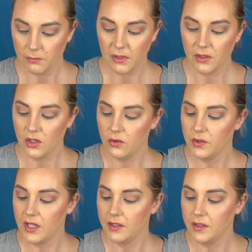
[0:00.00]
I'm now going to
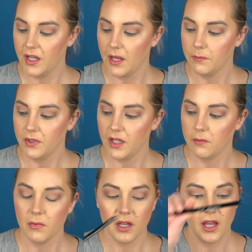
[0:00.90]
use that same
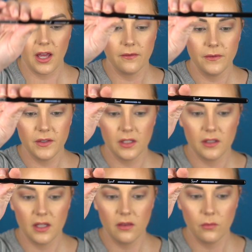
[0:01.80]
Sigma
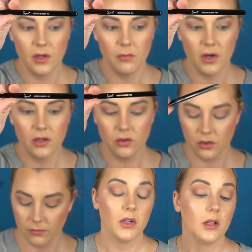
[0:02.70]
F63
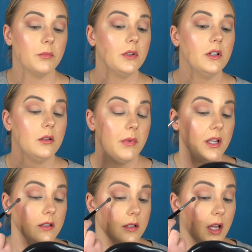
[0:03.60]
brush, pick up a little
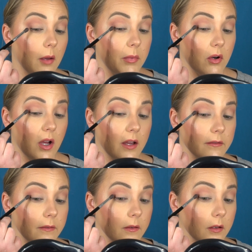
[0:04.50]
bit, tap it
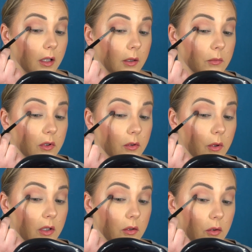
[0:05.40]
off, And I'm just
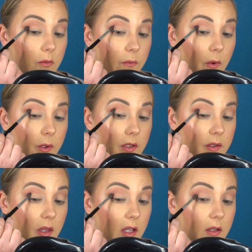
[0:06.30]
going to
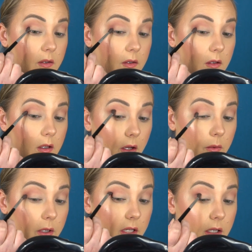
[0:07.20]
focus this
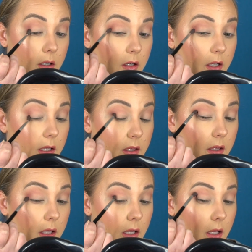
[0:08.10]
out here in
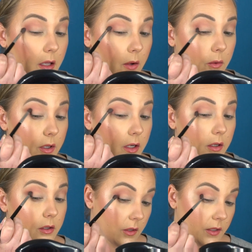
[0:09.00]
the
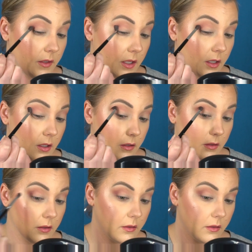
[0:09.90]
outer crease here.